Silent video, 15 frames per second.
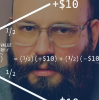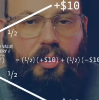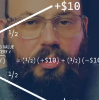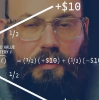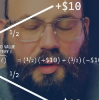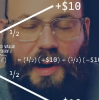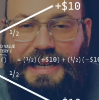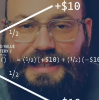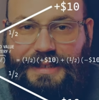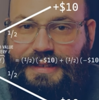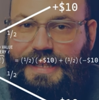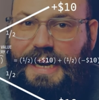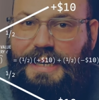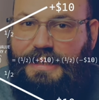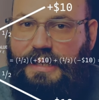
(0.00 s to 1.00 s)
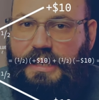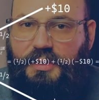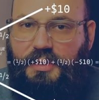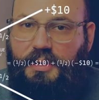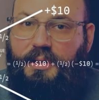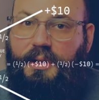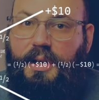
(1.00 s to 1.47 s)
So if you ask a
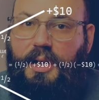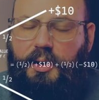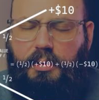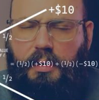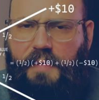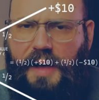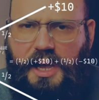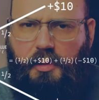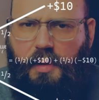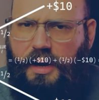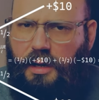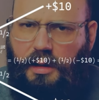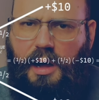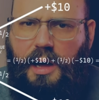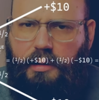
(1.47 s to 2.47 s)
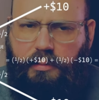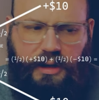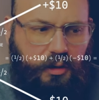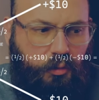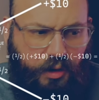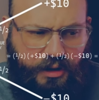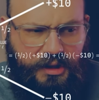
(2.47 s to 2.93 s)
statistician to evaluate a
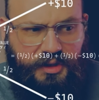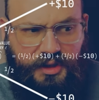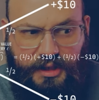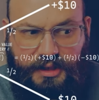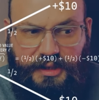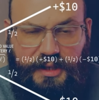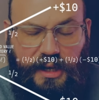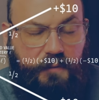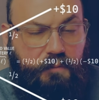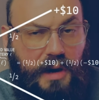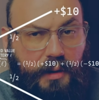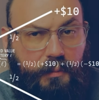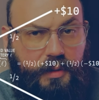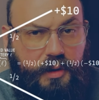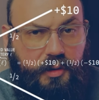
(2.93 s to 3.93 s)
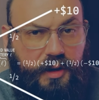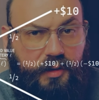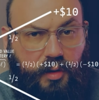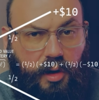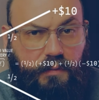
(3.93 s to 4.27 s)
lottery, which is just a set of probabilities